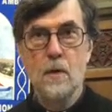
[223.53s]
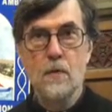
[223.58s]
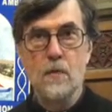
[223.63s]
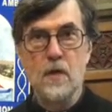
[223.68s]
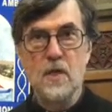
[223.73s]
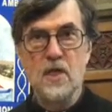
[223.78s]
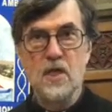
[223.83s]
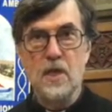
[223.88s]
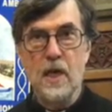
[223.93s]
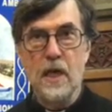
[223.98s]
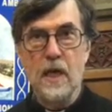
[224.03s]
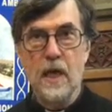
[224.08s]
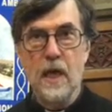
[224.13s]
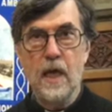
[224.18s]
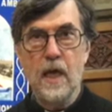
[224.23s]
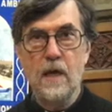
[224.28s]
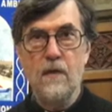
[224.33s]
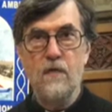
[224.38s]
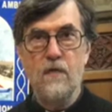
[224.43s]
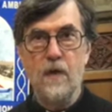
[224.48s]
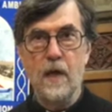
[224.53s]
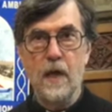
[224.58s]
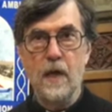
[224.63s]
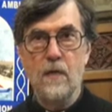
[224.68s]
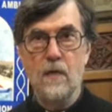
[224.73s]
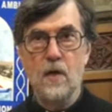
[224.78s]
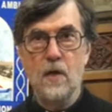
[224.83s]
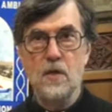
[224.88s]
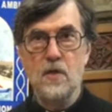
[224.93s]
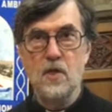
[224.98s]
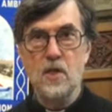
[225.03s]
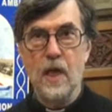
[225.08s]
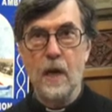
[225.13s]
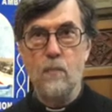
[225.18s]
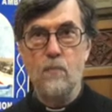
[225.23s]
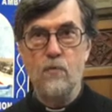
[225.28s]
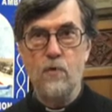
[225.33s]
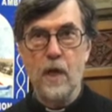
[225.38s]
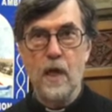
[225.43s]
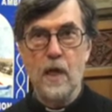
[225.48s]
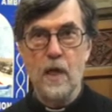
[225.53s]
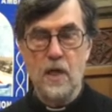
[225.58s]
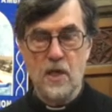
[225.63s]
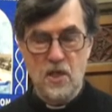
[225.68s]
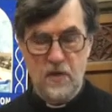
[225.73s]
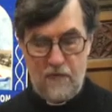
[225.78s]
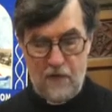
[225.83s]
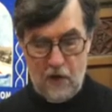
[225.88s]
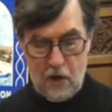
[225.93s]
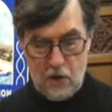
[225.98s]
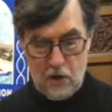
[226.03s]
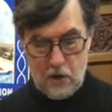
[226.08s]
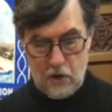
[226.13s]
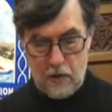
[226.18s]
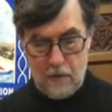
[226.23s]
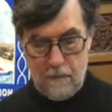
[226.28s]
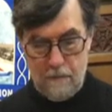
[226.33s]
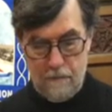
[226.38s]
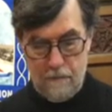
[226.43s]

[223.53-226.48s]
the CEV, the Contemporary English Version.